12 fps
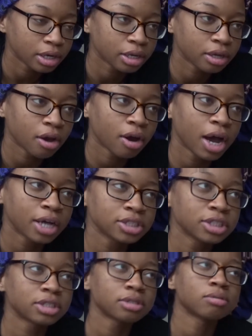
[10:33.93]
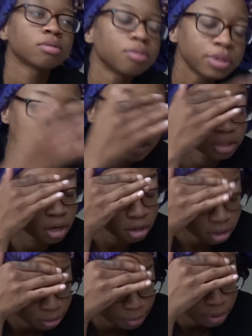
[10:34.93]
Y'all, what was I
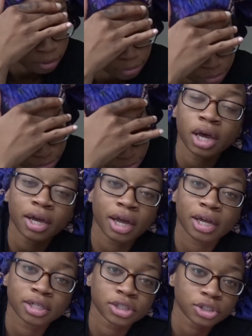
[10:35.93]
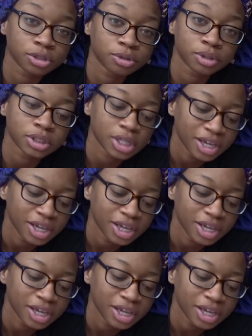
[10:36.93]
talking about? I got issues.